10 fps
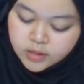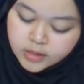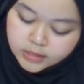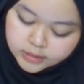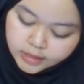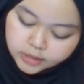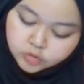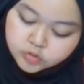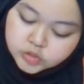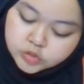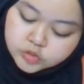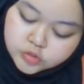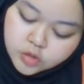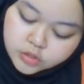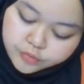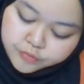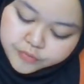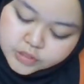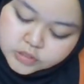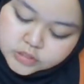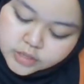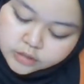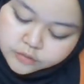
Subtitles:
And then you need to draw the first shell.